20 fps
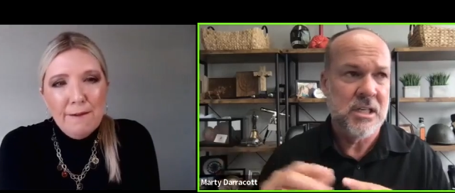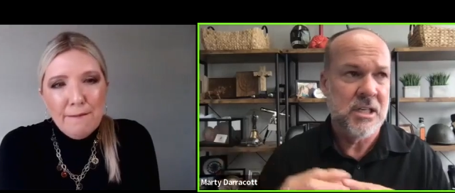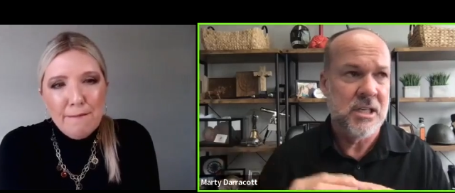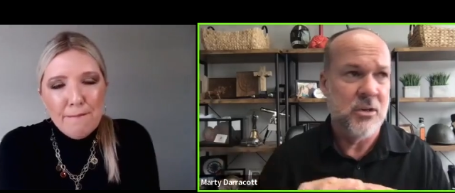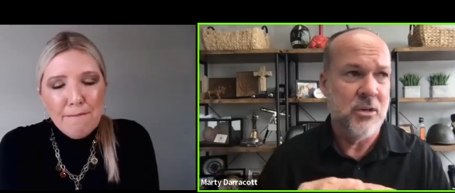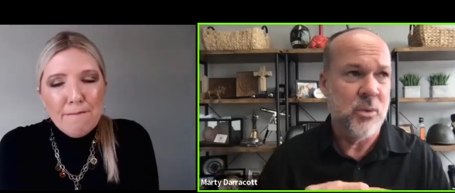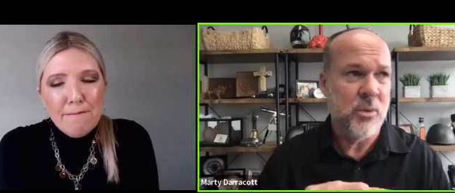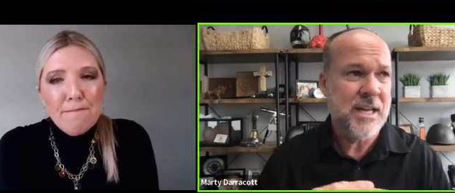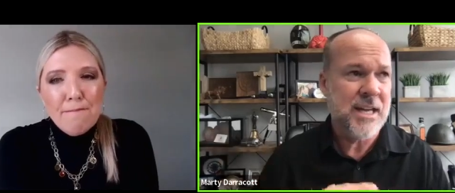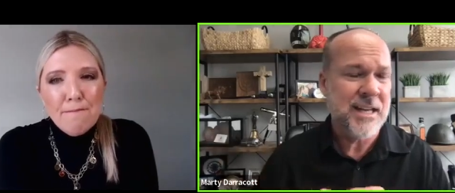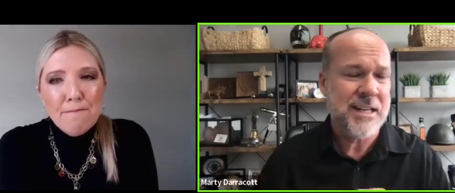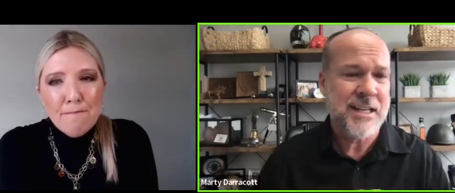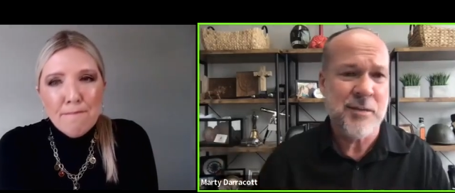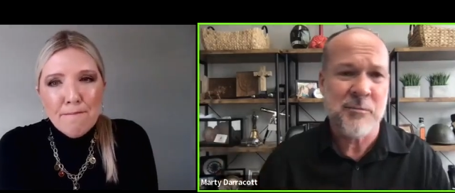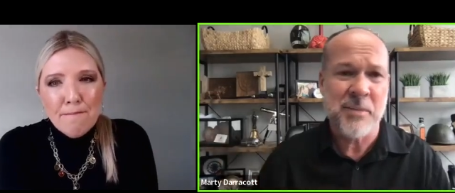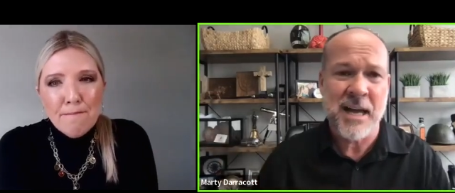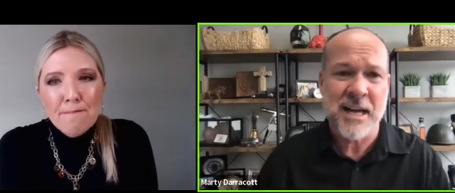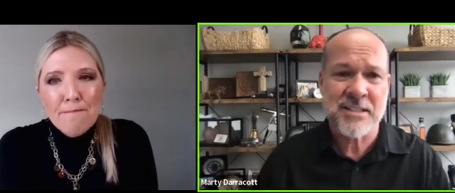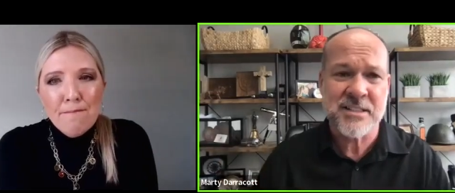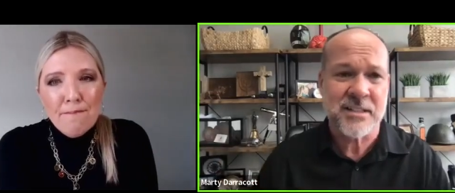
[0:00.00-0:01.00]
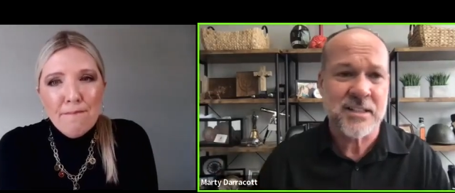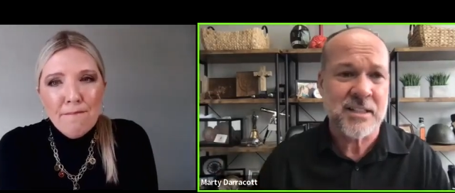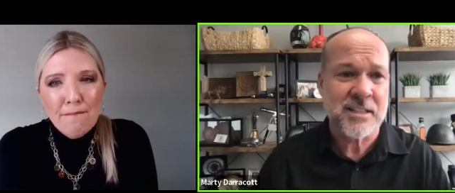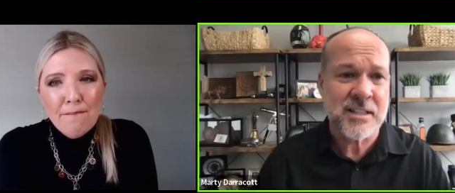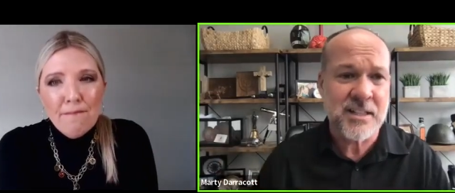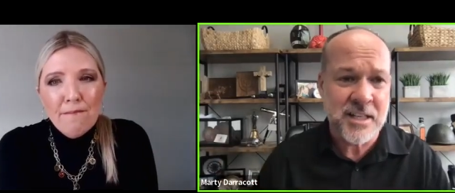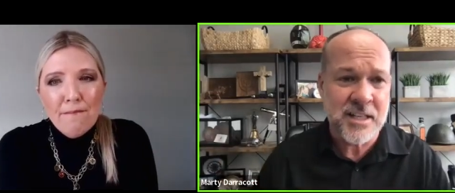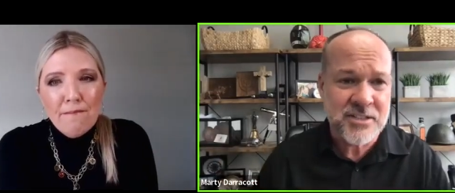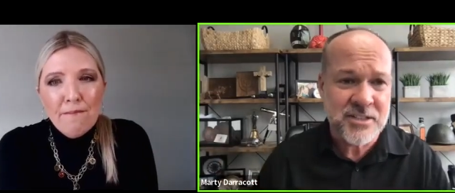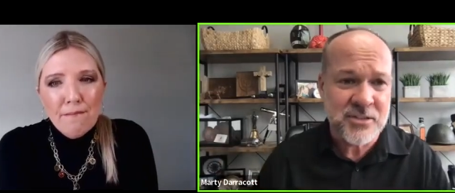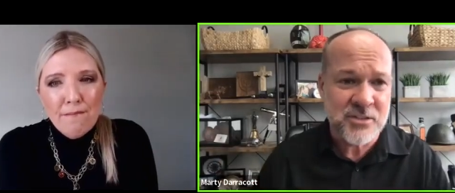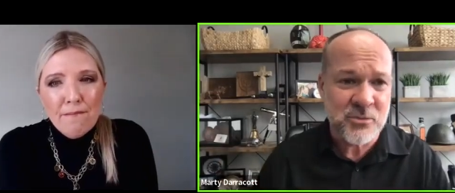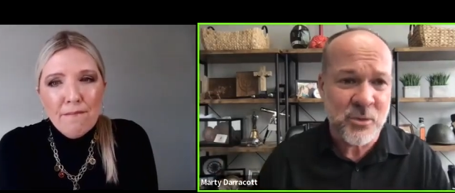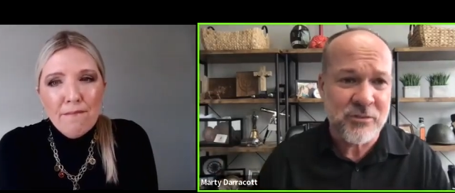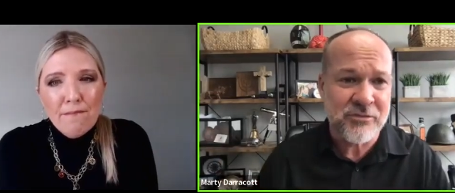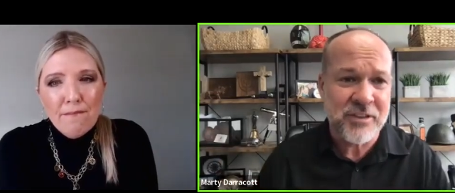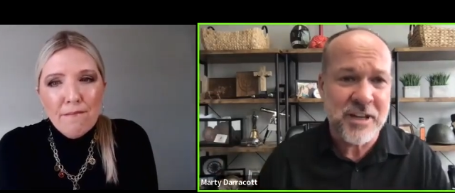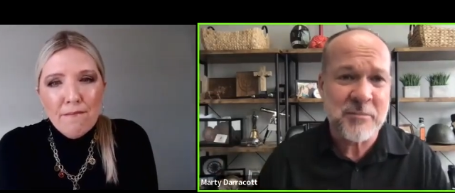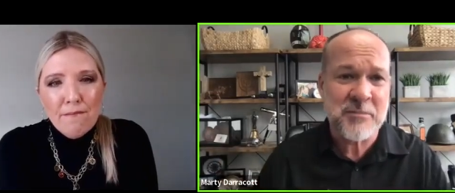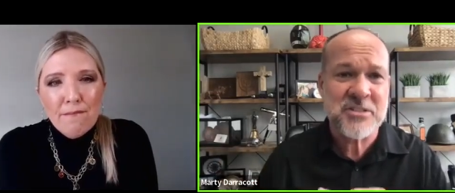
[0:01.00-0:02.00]
Speaker 1: uh, we got to get back to the kitchen
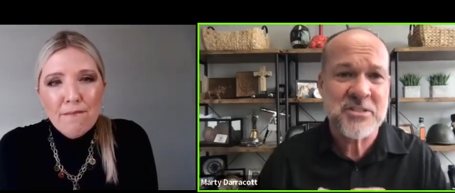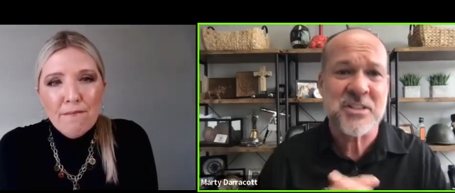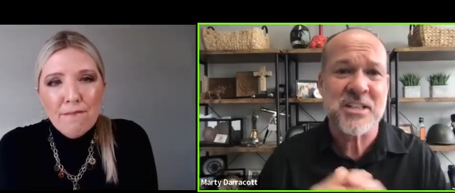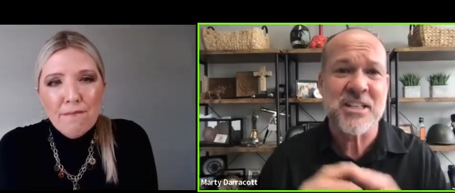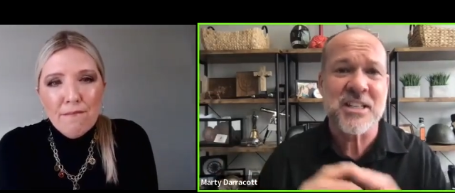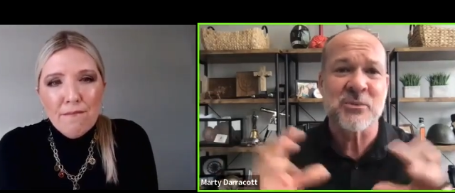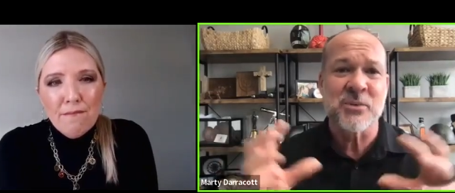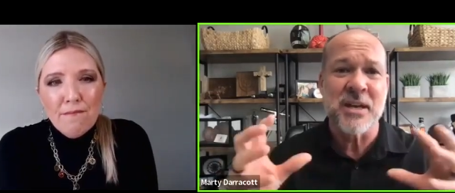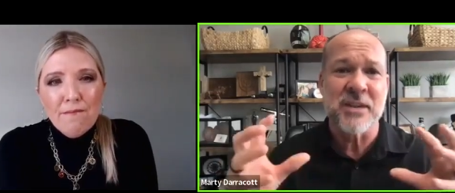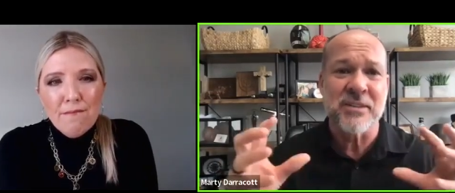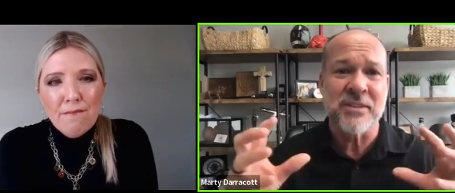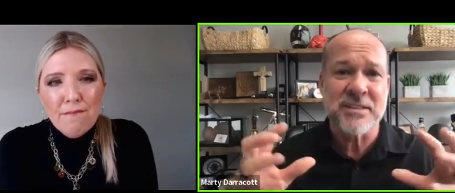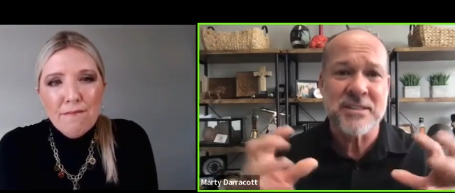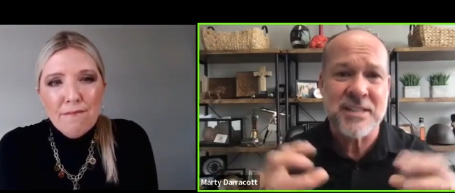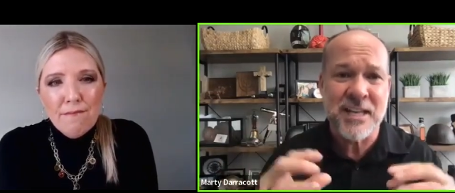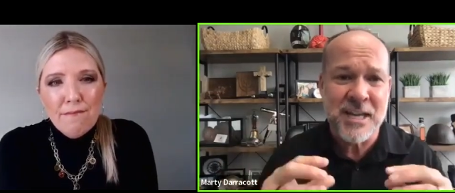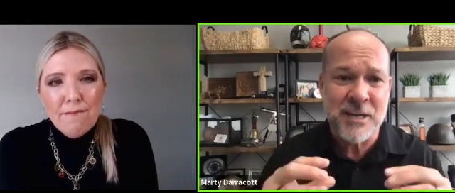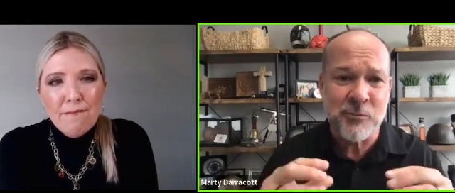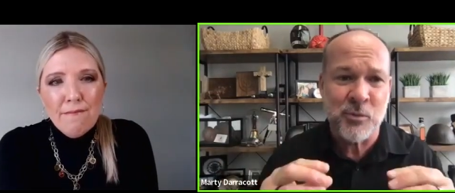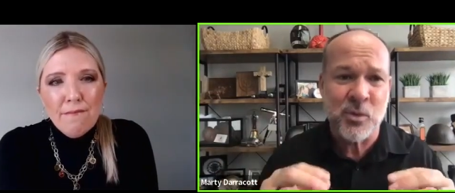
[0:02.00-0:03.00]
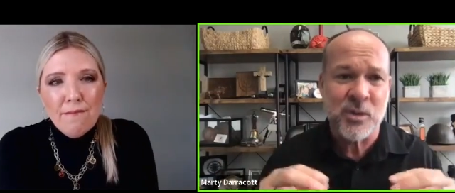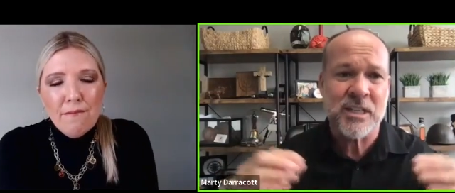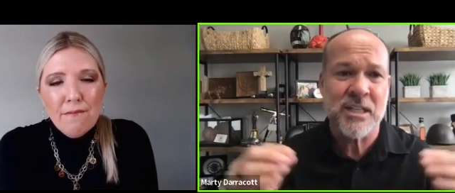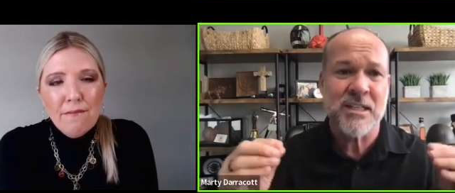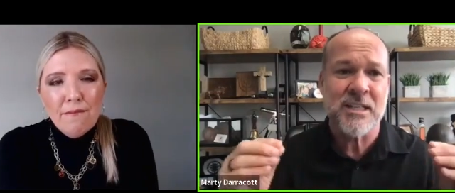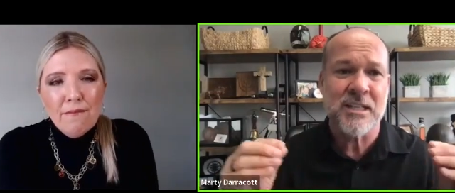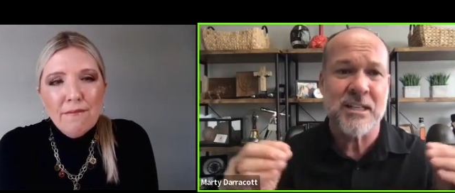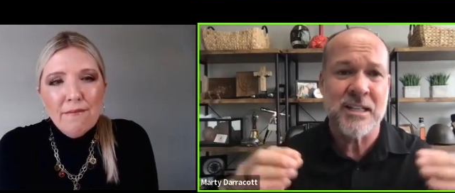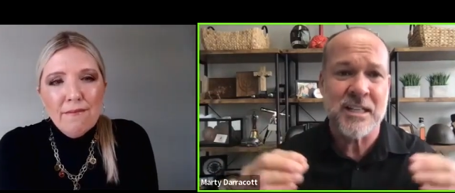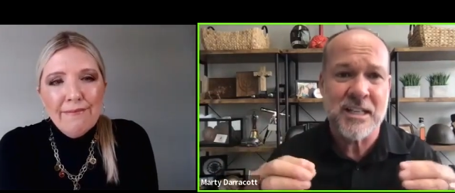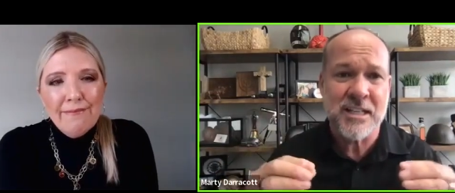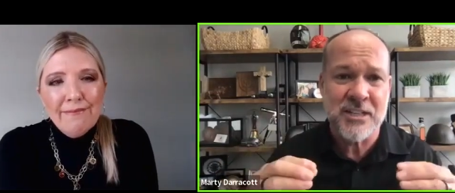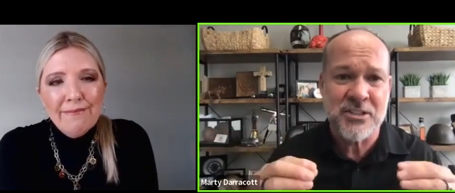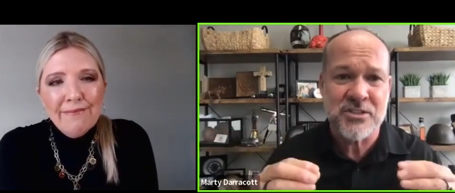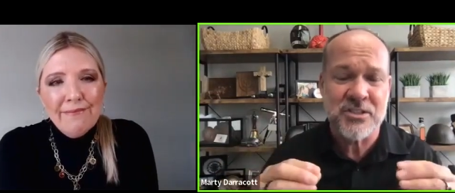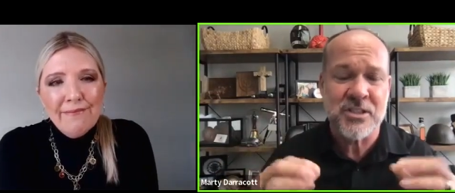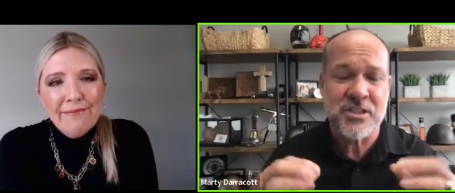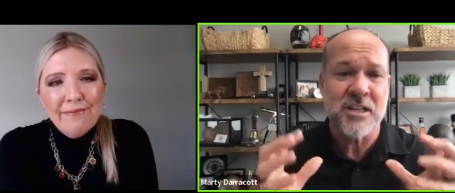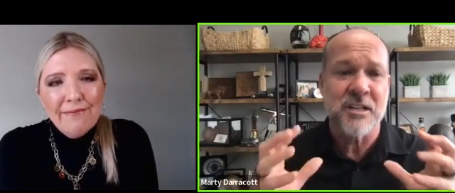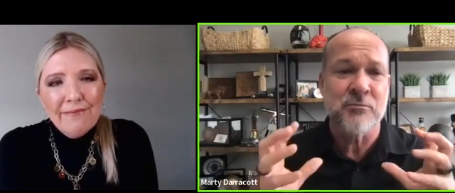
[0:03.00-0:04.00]
where families are getting around the table and getting in the
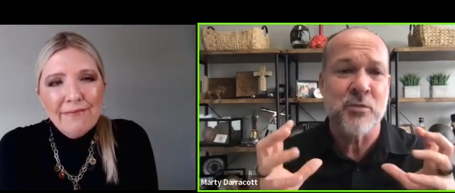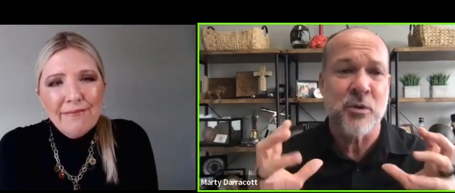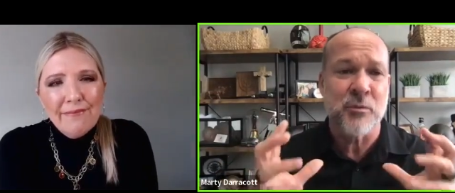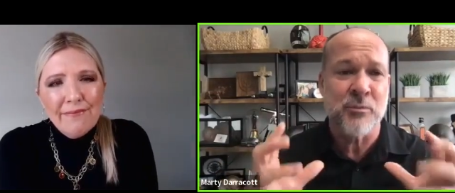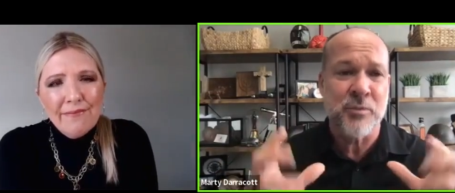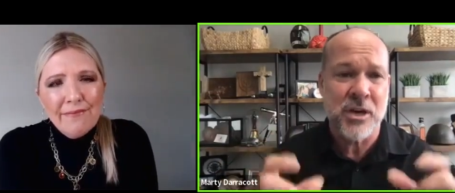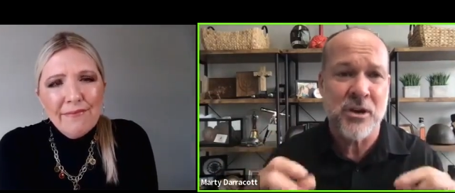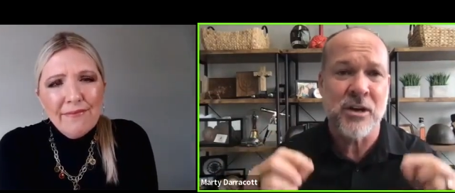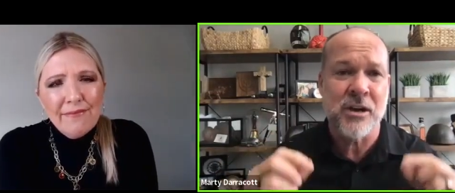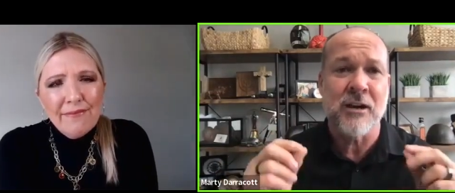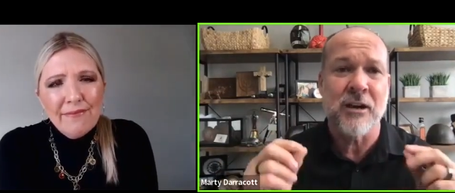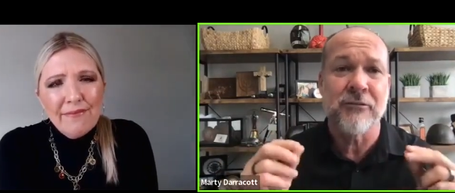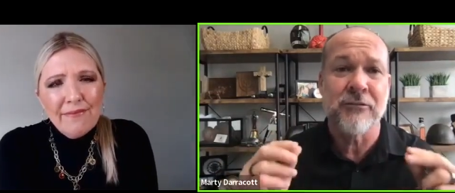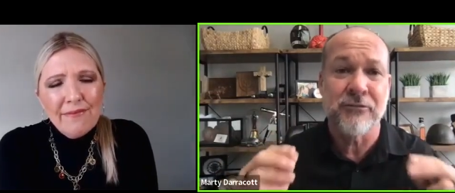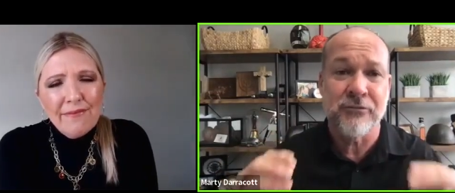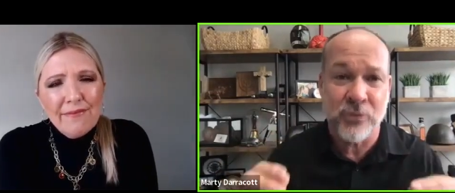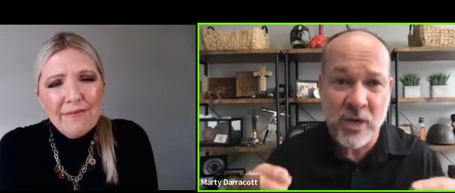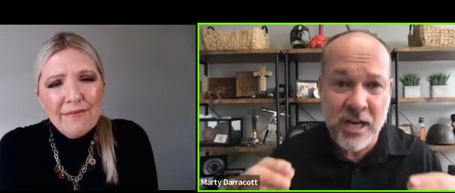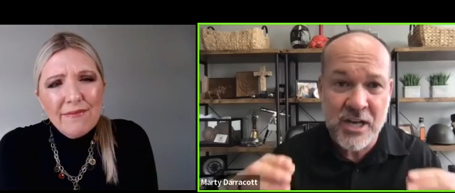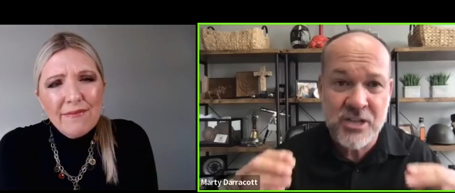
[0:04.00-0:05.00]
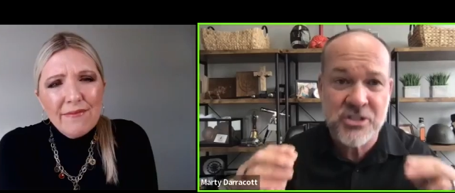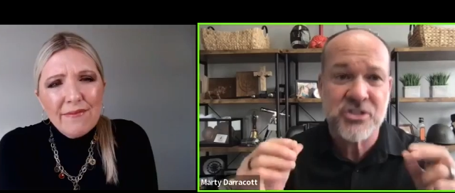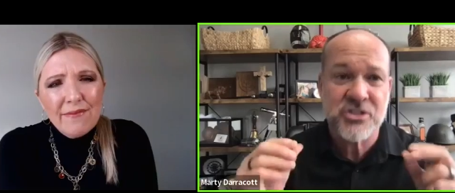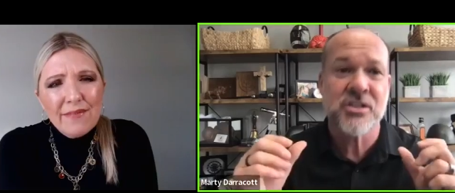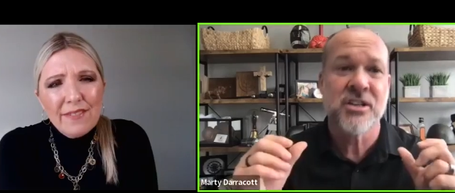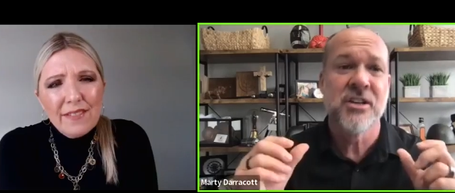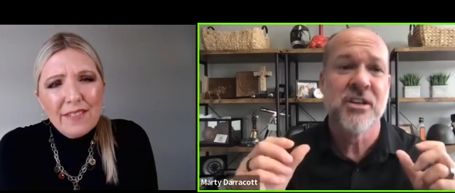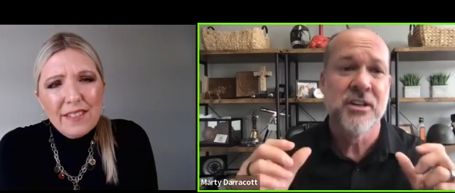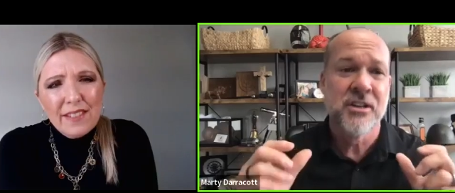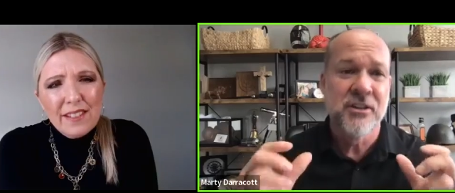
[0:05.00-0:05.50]
kitchen and preparing our fresh